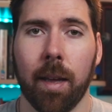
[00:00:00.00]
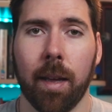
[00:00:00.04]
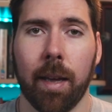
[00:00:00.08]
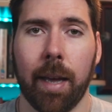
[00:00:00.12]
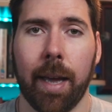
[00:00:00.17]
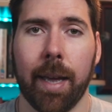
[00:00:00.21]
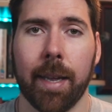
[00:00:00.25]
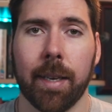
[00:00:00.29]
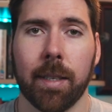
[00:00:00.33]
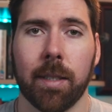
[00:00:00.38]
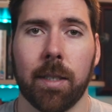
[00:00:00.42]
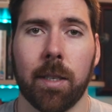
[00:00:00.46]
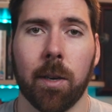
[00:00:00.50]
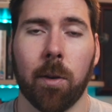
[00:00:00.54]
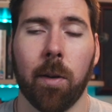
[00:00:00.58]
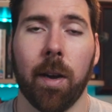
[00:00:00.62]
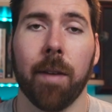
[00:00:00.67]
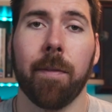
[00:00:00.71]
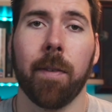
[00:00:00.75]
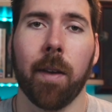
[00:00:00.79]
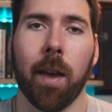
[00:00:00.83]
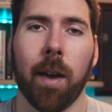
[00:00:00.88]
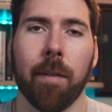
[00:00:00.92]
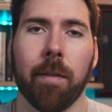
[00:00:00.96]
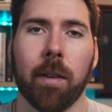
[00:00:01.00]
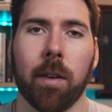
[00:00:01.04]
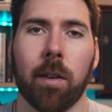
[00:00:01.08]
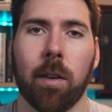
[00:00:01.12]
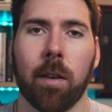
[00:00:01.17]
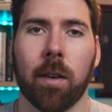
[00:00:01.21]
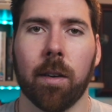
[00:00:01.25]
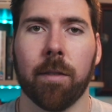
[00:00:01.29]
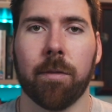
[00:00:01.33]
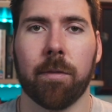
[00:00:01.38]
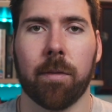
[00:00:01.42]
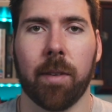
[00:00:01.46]
And so if you haven't
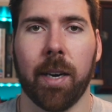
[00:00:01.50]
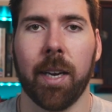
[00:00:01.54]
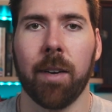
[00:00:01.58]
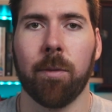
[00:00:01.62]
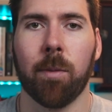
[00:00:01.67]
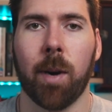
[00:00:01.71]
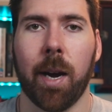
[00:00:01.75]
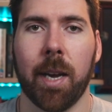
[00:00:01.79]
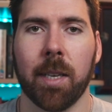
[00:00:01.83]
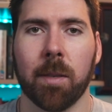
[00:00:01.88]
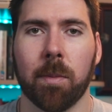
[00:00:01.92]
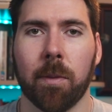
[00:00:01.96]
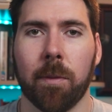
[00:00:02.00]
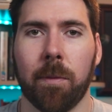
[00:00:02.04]
heard of Readwise